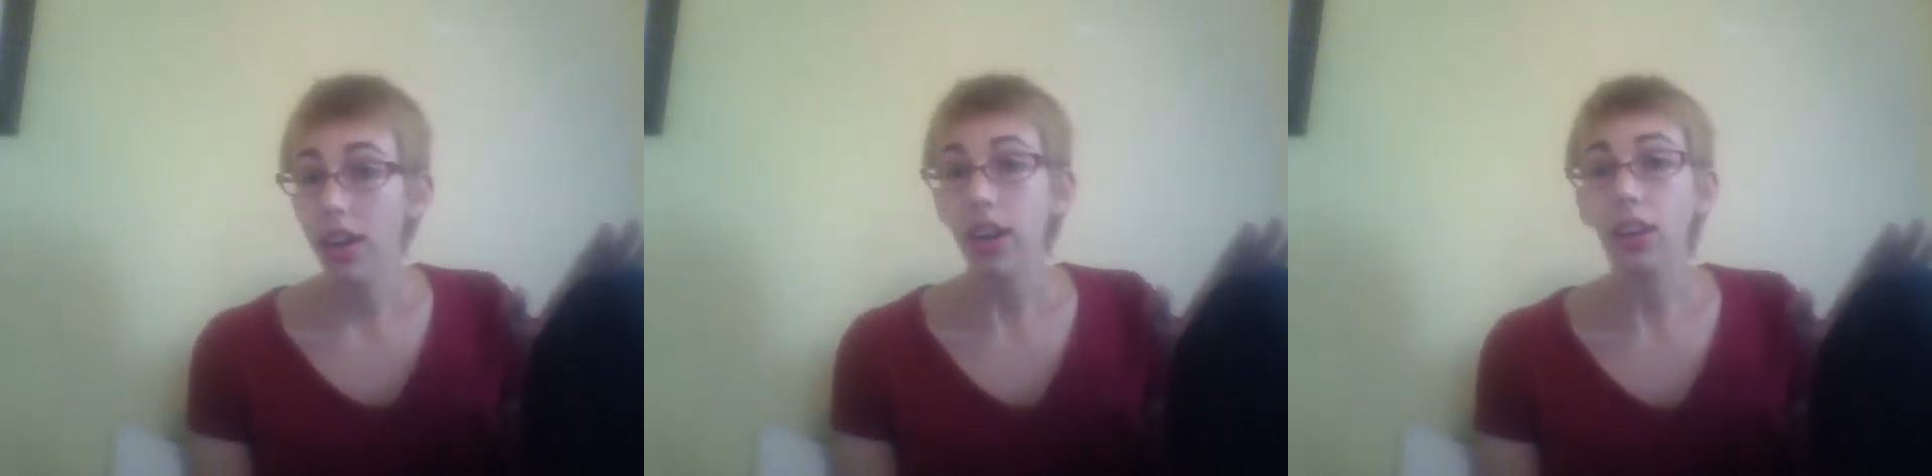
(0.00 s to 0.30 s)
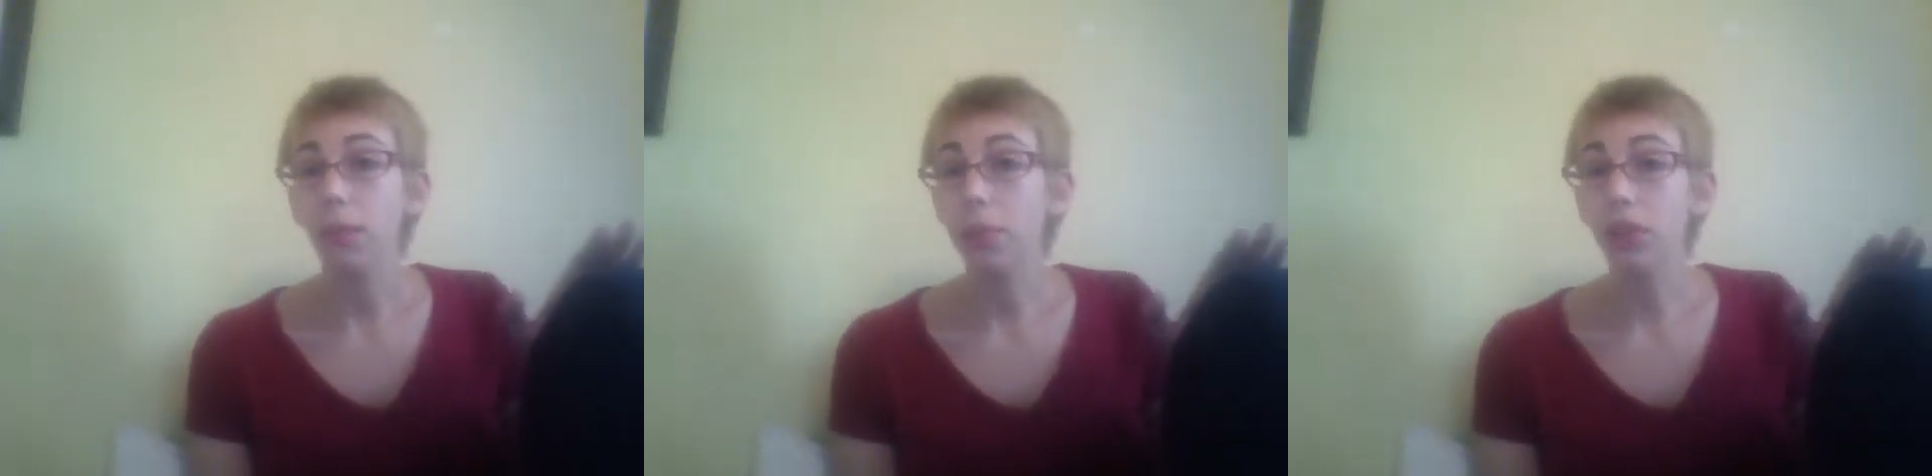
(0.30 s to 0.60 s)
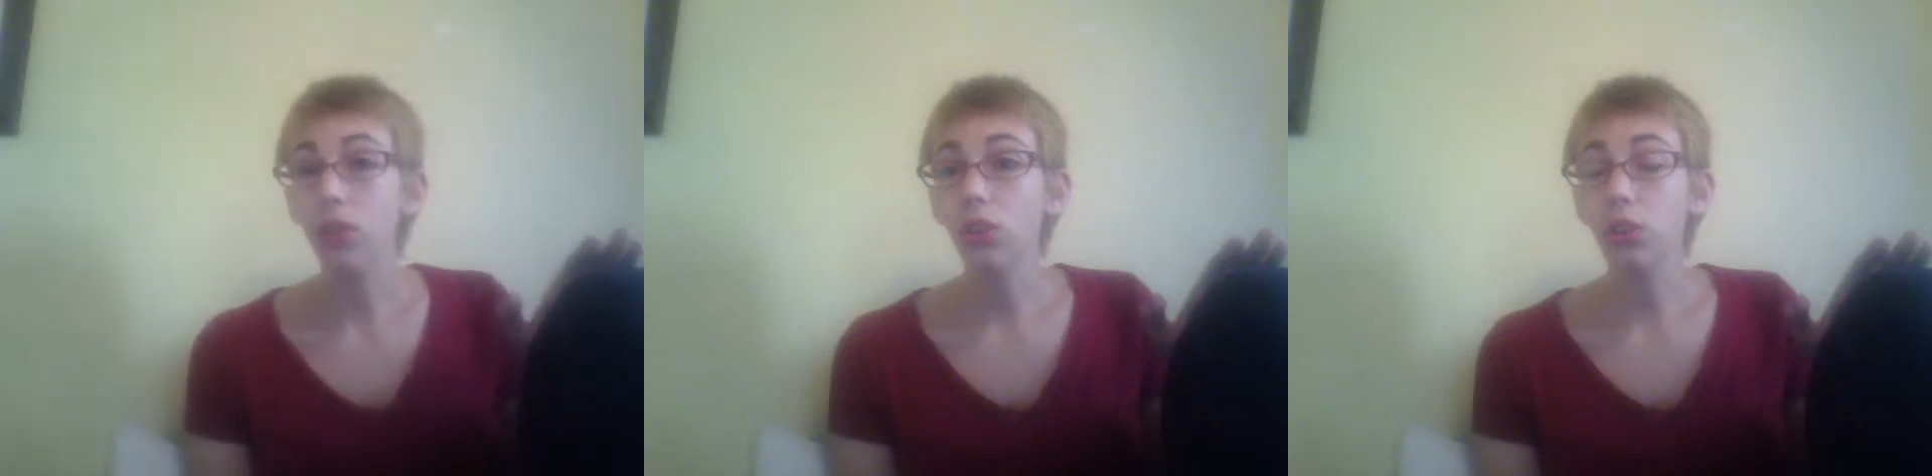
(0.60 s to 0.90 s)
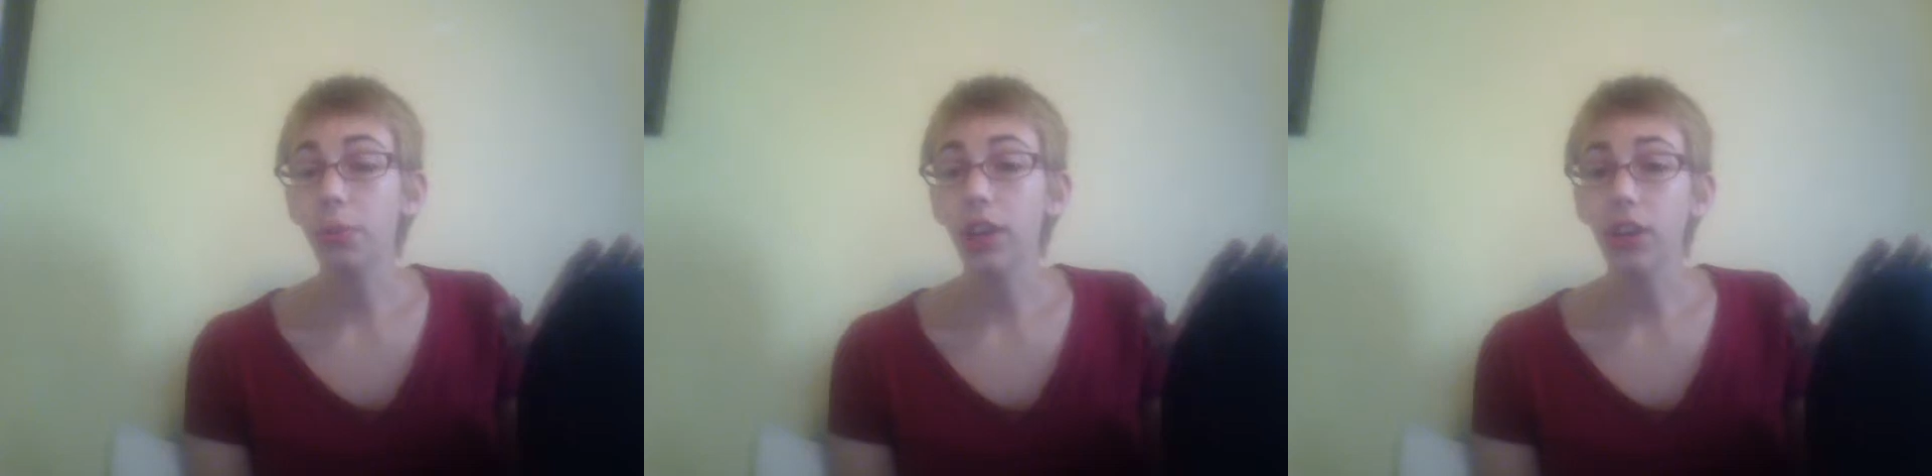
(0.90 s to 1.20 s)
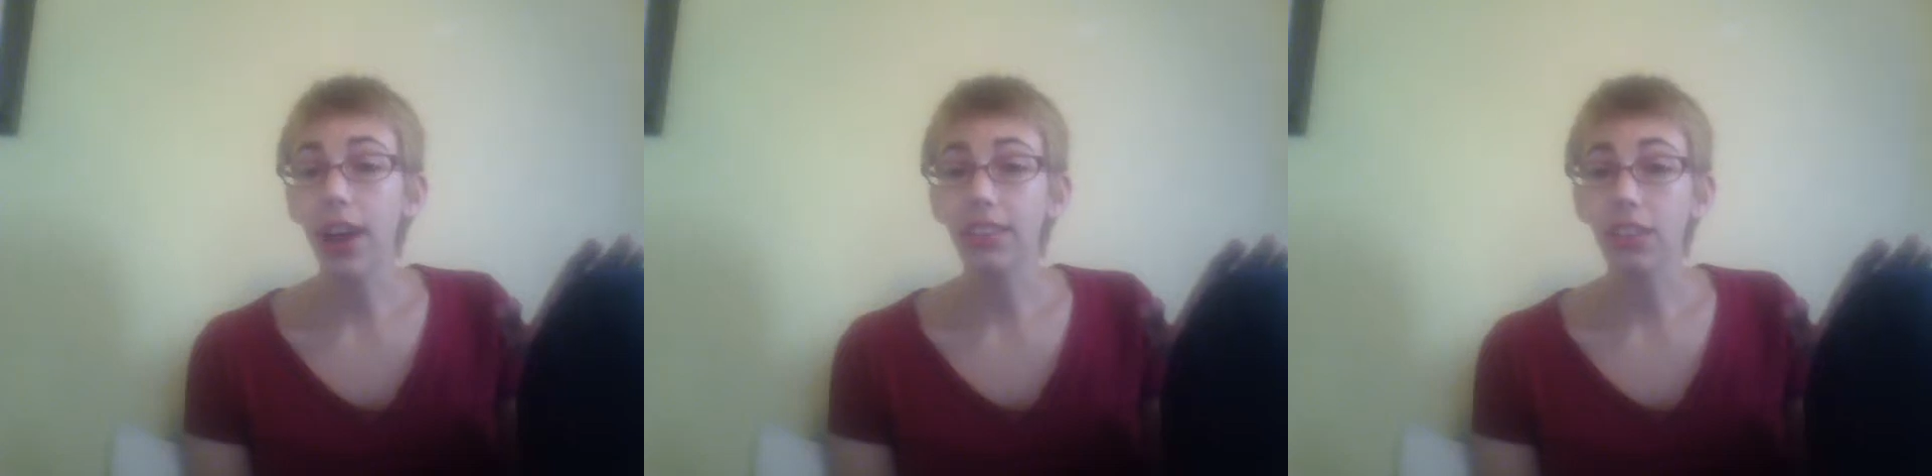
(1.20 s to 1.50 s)
it can be good to put
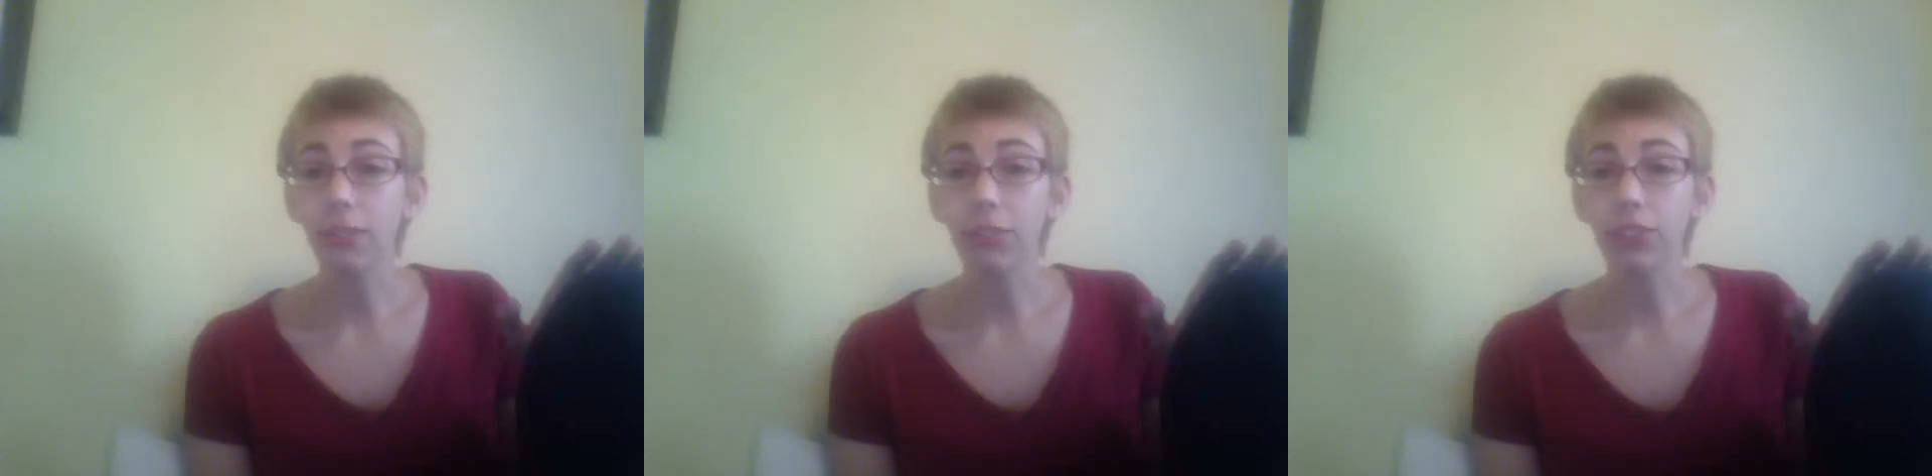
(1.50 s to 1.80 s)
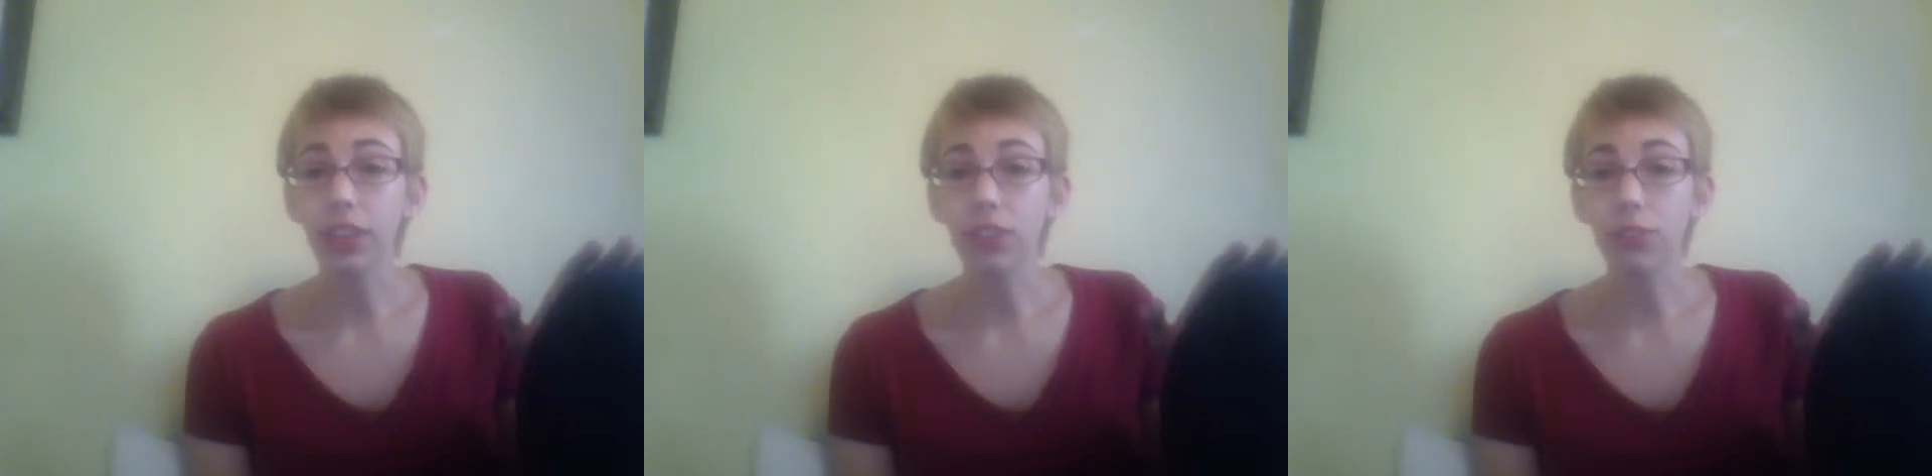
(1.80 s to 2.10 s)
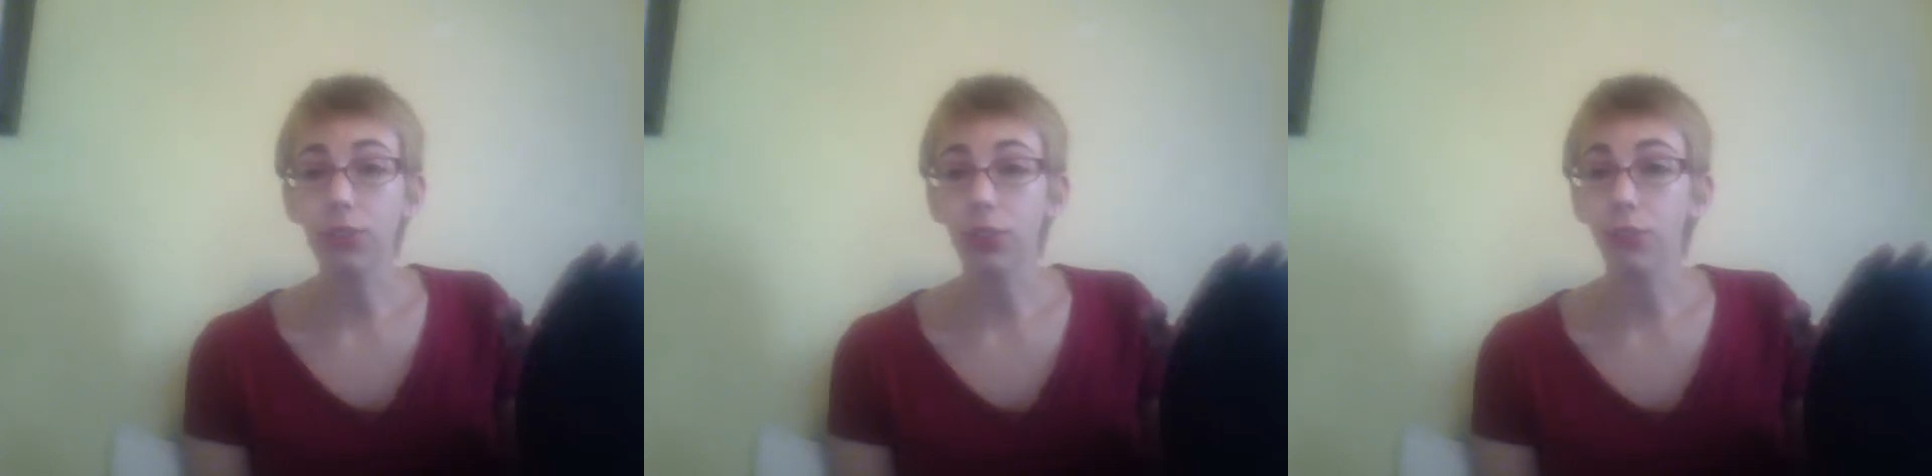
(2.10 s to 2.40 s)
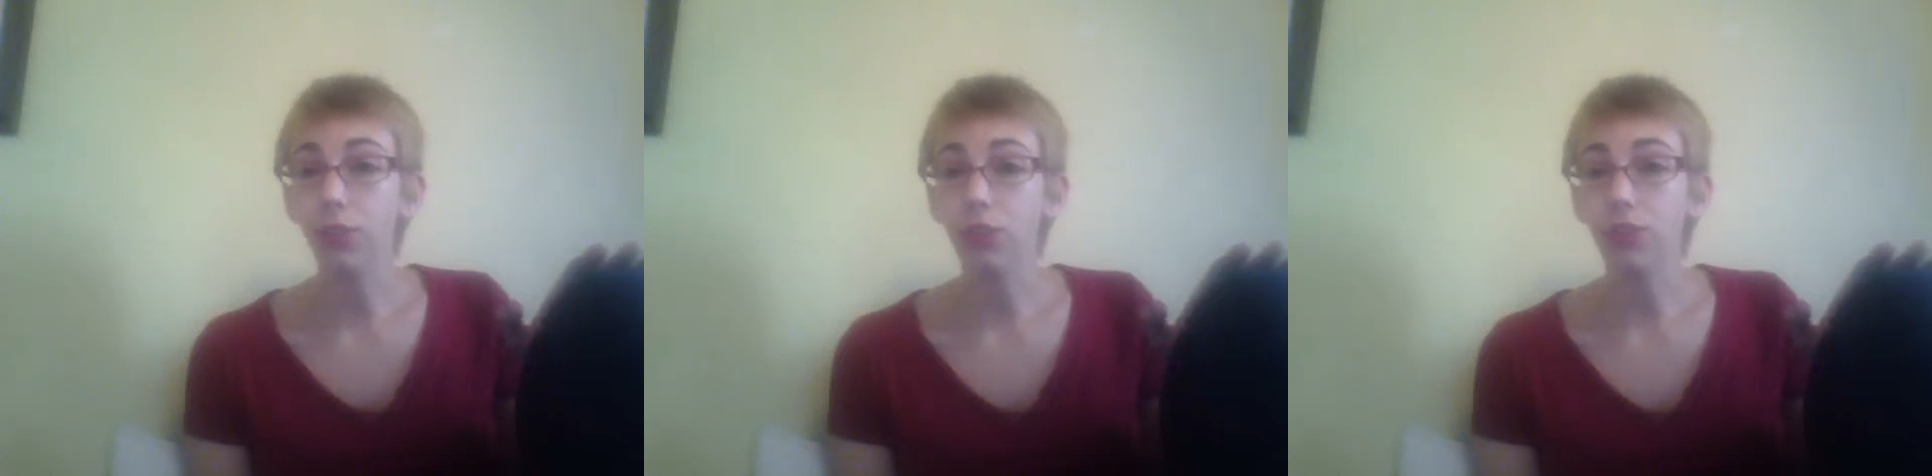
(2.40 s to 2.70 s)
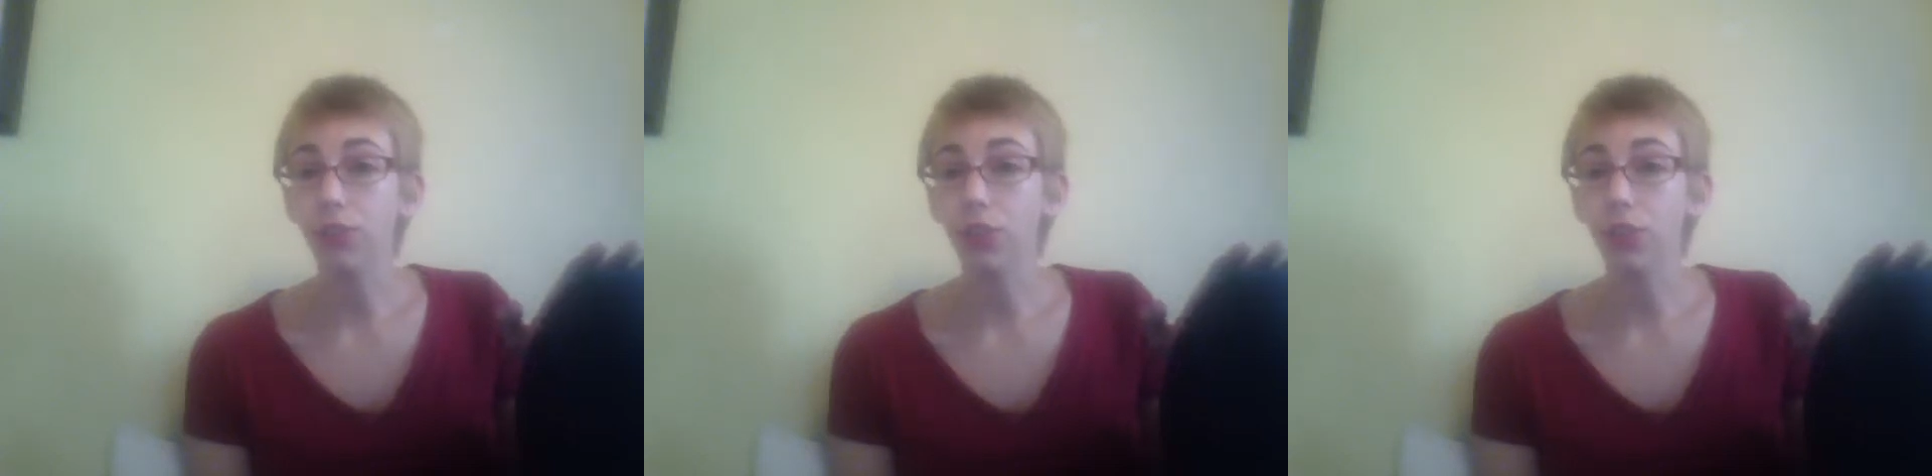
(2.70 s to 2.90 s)
your rats on fleece for the first